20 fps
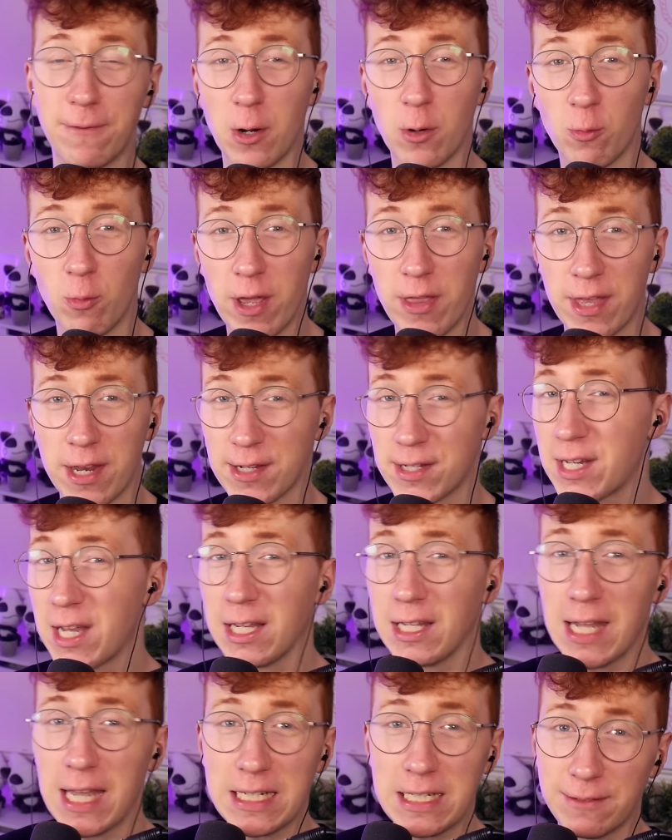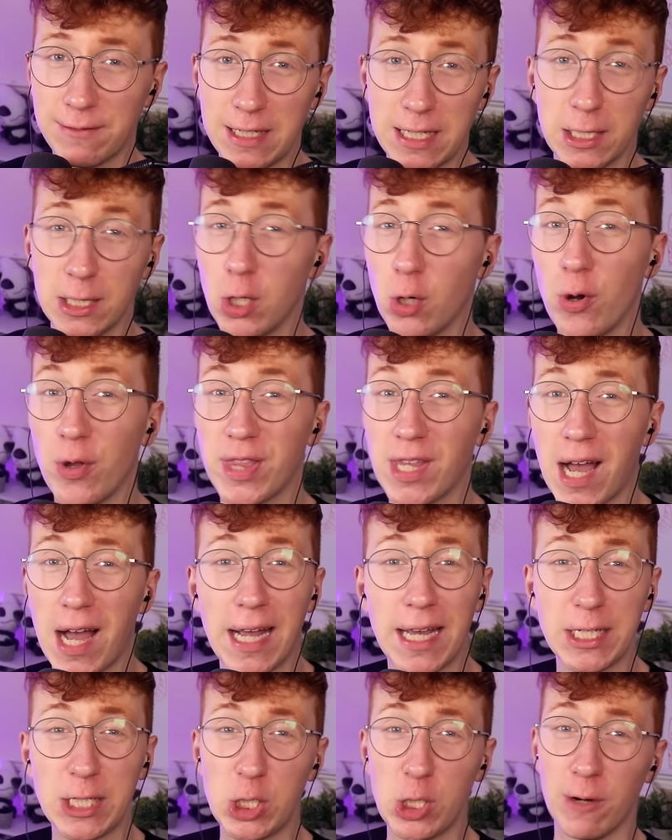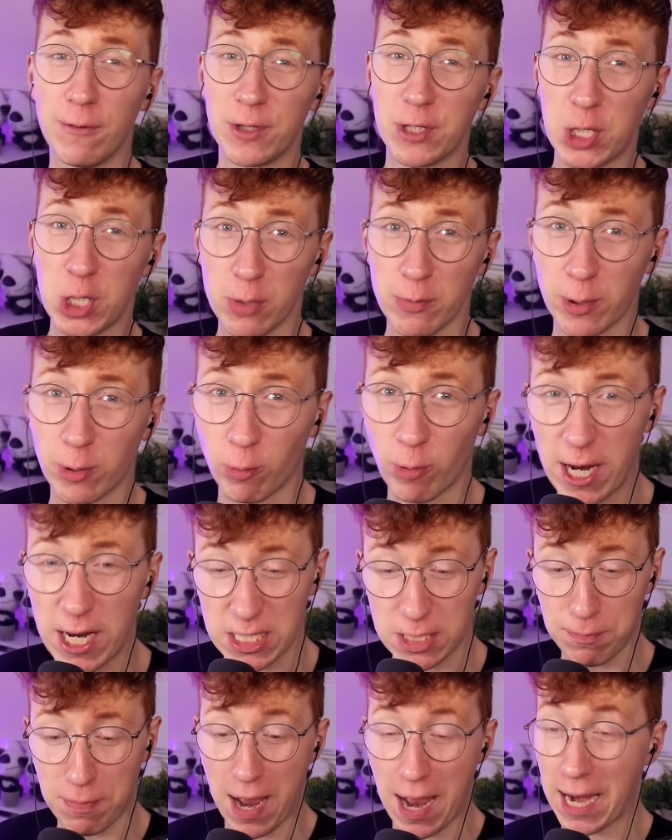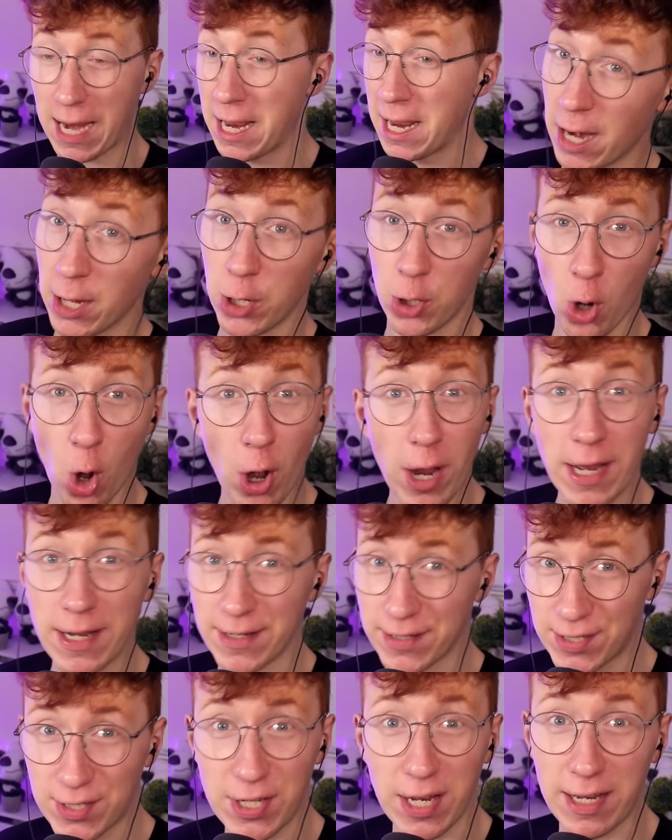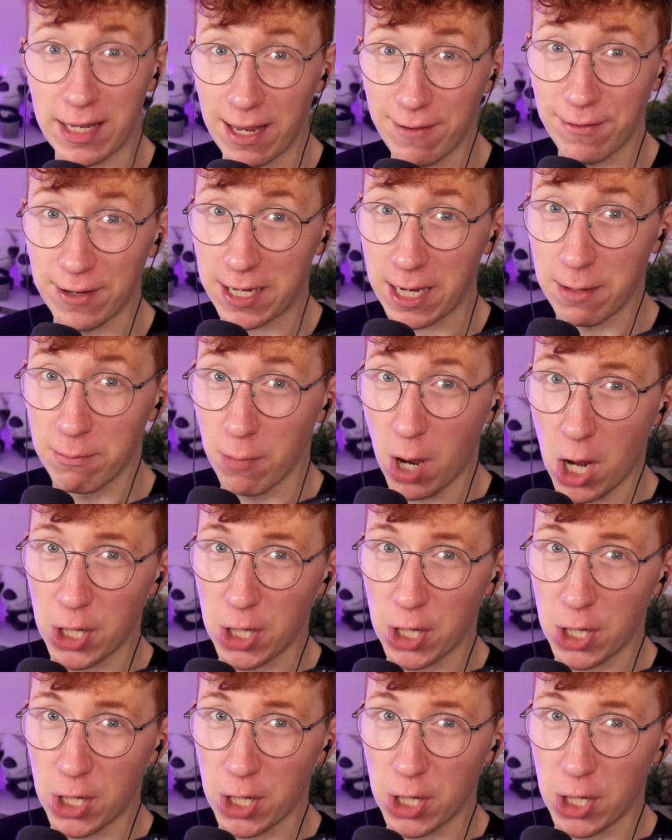fun with and has collectively lowered the IQ of the human race by a not insignificant